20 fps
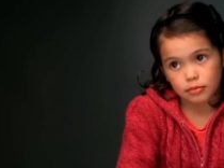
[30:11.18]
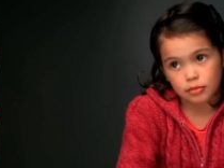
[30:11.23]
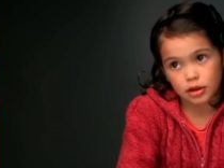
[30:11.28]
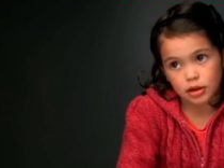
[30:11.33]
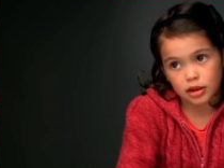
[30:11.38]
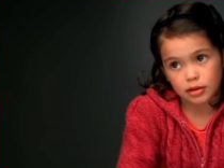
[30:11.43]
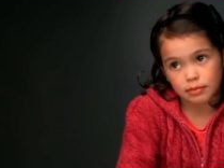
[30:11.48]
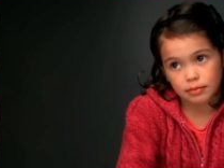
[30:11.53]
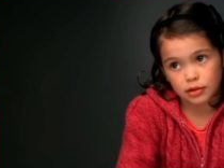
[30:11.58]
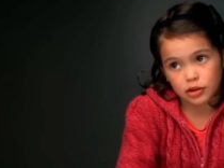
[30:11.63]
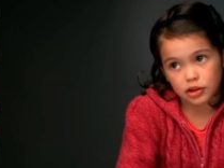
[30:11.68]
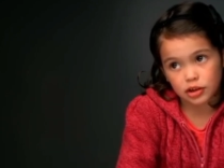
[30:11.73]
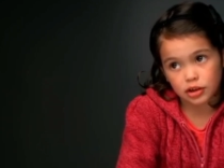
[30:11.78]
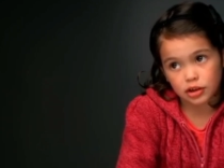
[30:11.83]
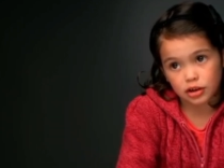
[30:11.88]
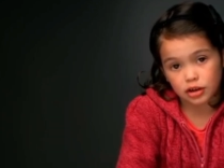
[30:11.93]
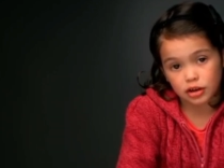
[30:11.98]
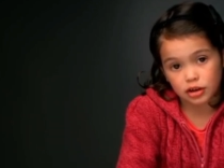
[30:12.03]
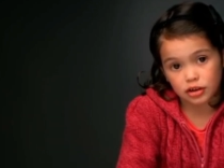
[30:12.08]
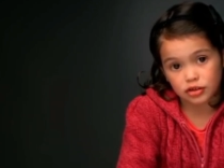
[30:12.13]

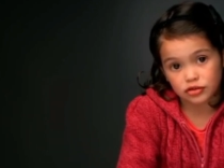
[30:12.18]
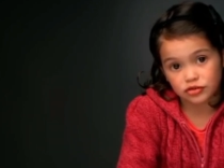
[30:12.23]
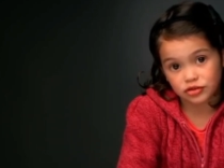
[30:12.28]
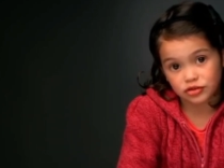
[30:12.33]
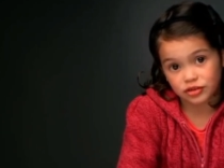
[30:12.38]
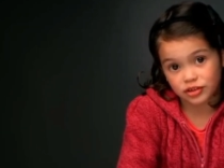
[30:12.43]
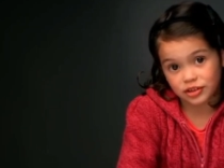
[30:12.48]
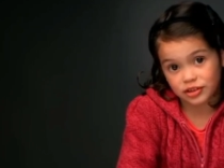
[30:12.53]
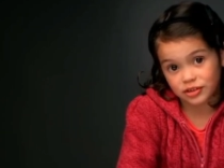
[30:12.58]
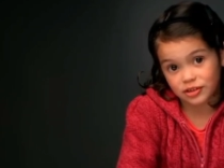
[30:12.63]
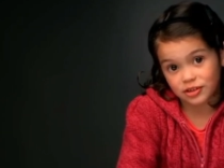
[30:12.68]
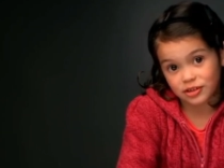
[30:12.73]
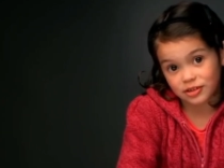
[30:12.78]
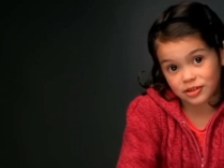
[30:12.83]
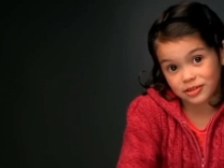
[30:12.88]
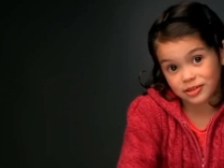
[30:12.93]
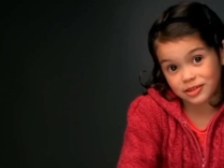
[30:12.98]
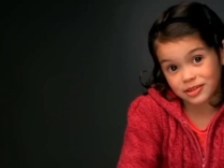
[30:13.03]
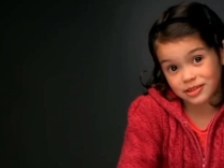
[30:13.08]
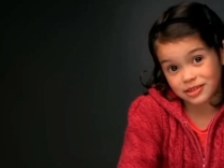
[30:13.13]
Maybe a hundred
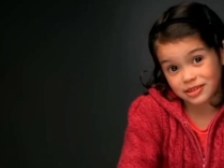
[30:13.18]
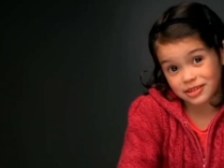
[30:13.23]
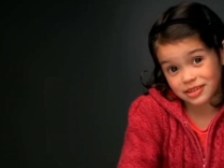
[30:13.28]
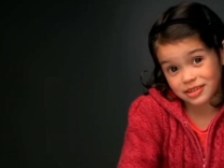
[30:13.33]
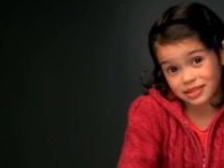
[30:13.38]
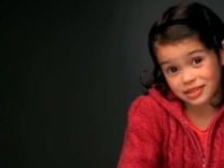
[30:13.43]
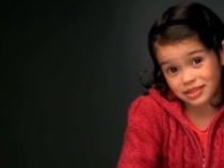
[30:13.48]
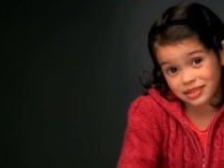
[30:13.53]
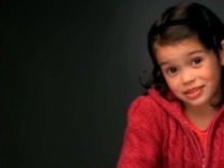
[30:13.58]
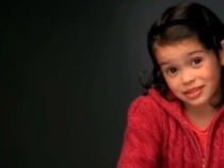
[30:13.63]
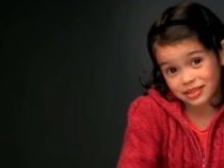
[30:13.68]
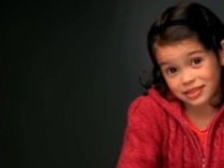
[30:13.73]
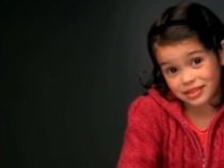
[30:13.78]
dollars.